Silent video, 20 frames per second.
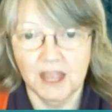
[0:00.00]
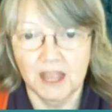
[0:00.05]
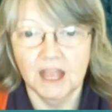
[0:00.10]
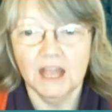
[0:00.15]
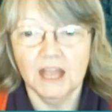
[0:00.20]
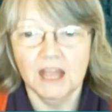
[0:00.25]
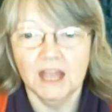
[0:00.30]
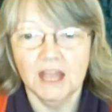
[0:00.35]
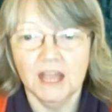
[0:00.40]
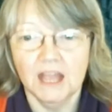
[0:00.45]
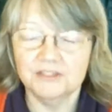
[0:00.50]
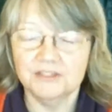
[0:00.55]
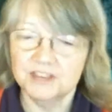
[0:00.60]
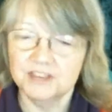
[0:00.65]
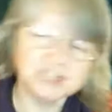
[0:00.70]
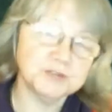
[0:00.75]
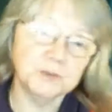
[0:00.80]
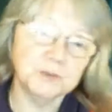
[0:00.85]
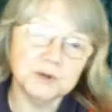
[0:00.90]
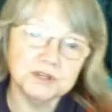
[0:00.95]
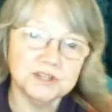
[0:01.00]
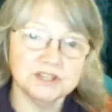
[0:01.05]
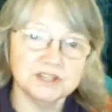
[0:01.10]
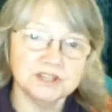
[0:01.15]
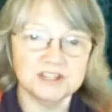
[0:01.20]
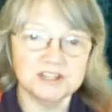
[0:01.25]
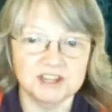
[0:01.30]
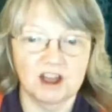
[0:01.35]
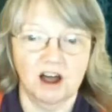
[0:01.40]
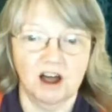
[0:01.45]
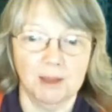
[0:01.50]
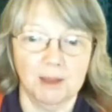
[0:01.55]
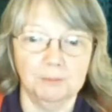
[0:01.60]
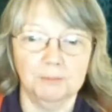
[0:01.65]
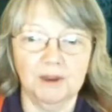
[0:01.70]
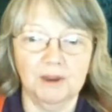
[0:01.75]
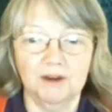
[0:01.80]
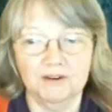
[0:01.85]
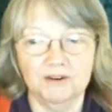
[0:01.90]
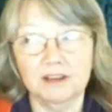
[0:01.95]
Now, this was at a time,
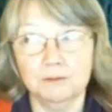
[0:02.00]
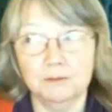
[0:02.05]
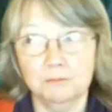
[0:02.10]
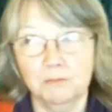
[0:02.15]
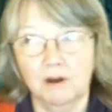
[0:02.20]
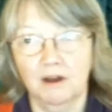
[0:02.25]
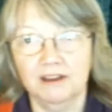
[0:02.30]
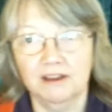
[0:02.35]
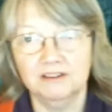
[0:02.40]
bearing in mind